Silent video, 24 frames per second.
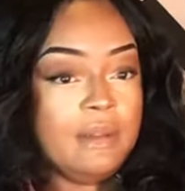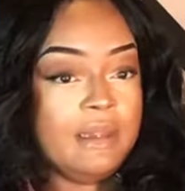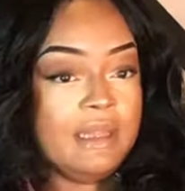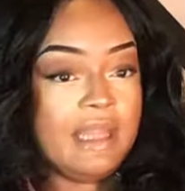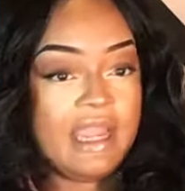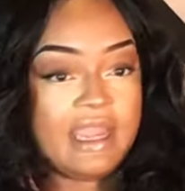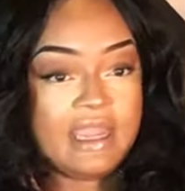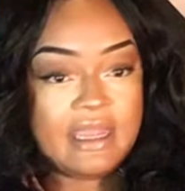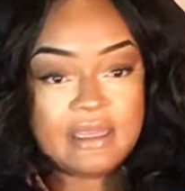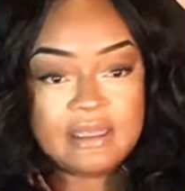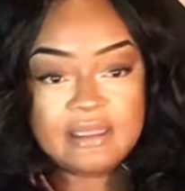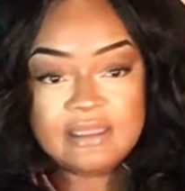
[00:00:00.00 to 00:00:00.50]

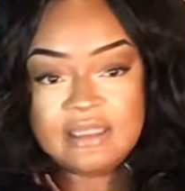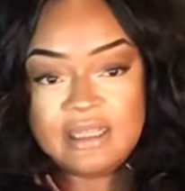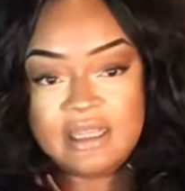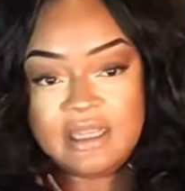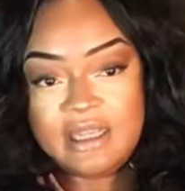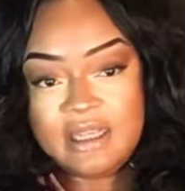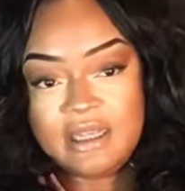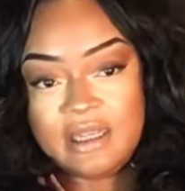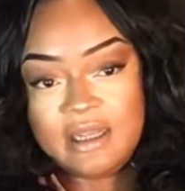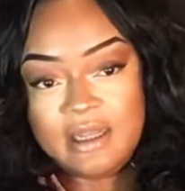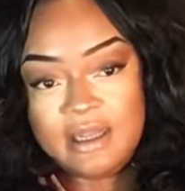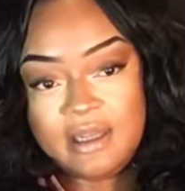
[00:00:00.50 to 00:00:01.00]

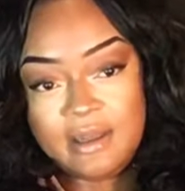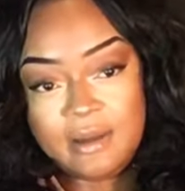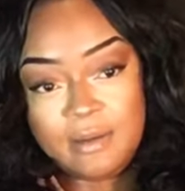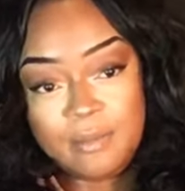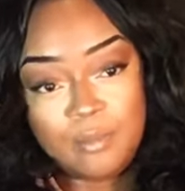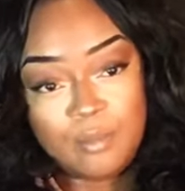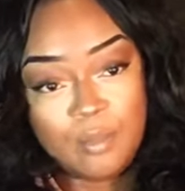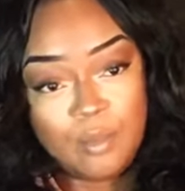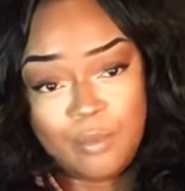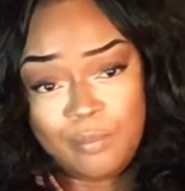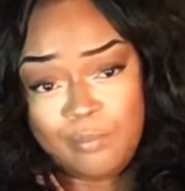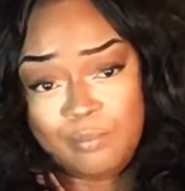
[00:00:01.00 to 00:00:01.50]

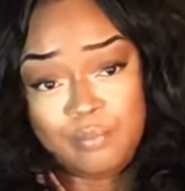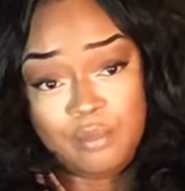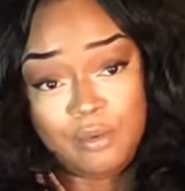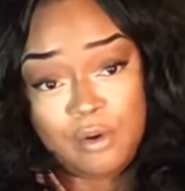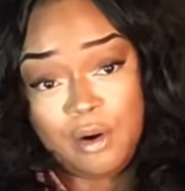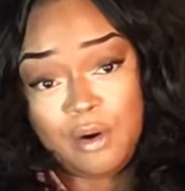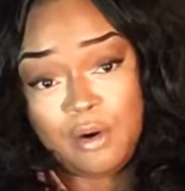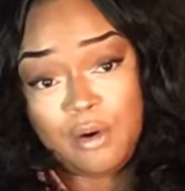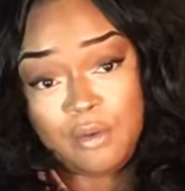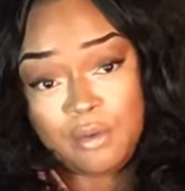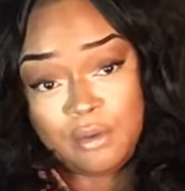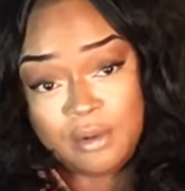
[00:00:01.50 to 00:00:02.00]
lazy,
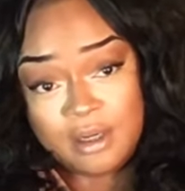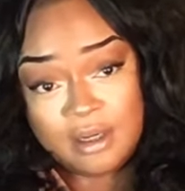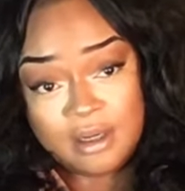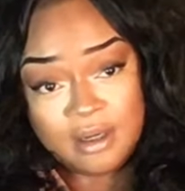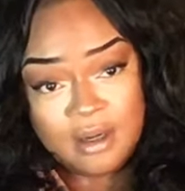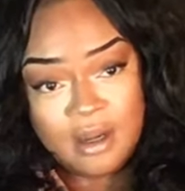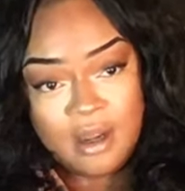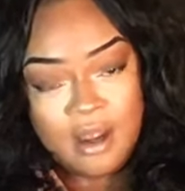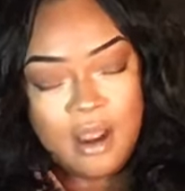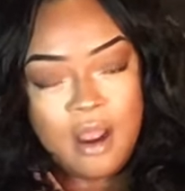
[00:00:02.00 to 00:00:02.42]
broke,